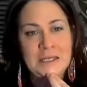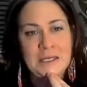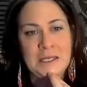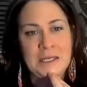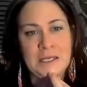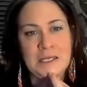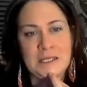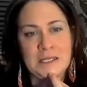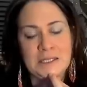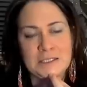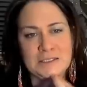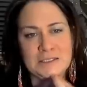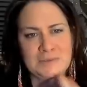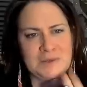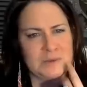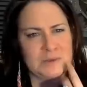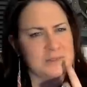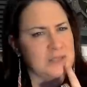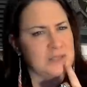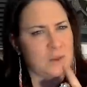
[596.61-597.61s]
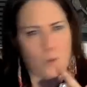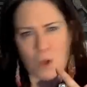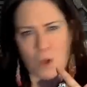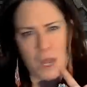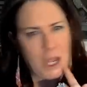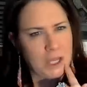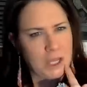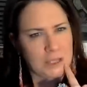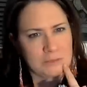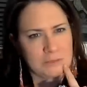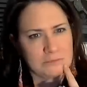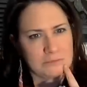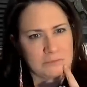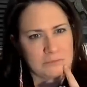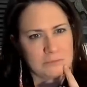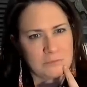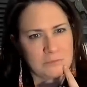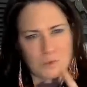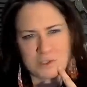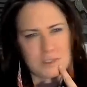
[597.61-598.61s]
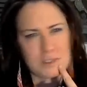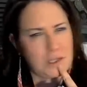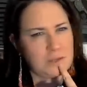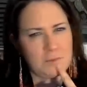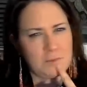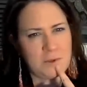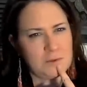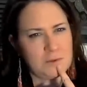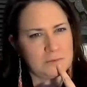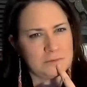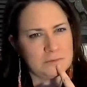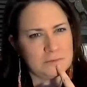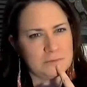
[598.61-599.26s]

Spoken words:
And he looked at me and was like, what are you talking about?